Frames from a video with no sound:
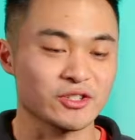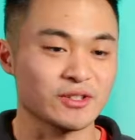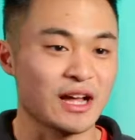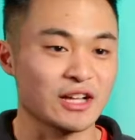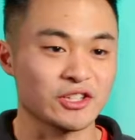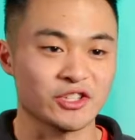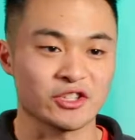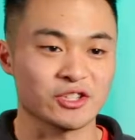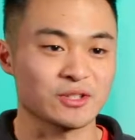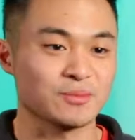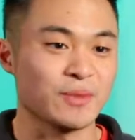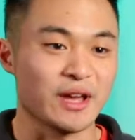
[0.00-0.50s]

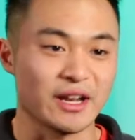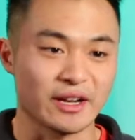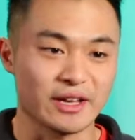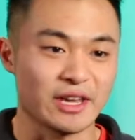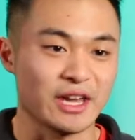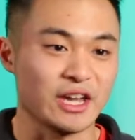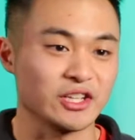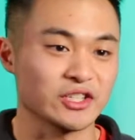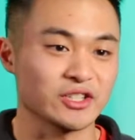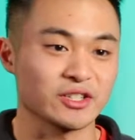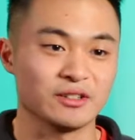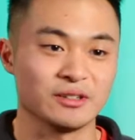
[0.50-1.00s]
not just
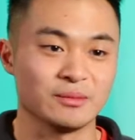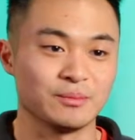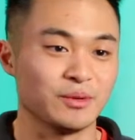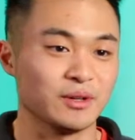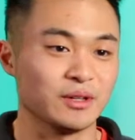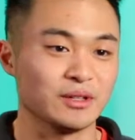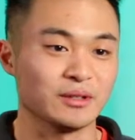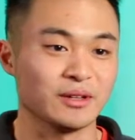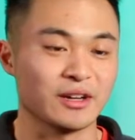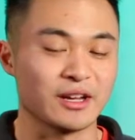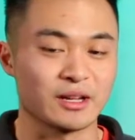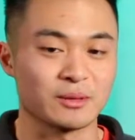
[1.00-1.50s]
medication,
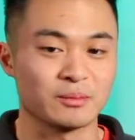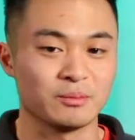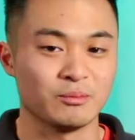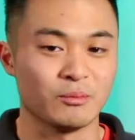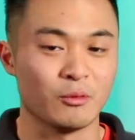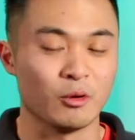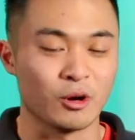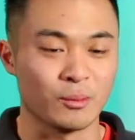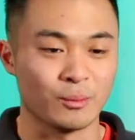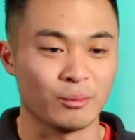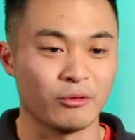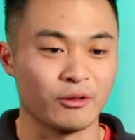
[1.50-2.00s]
but
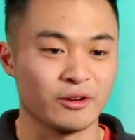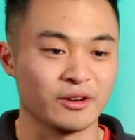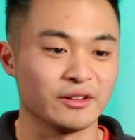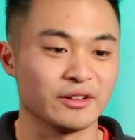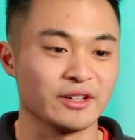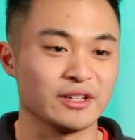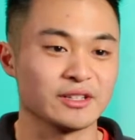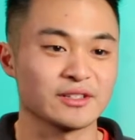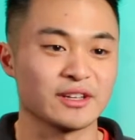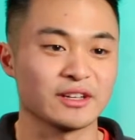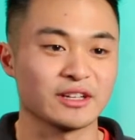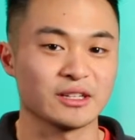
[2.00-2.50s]
more
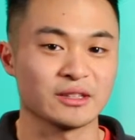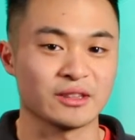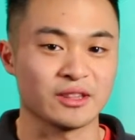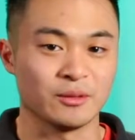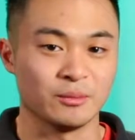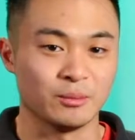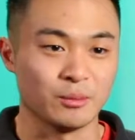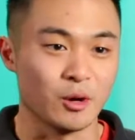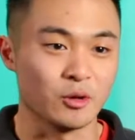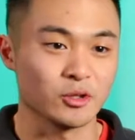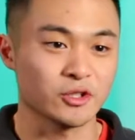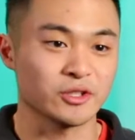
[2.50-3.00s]
importantly, it's the
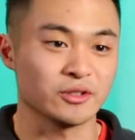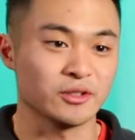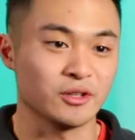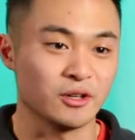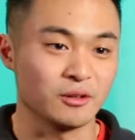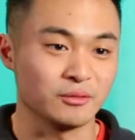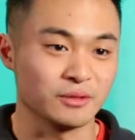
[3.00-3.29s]
emotional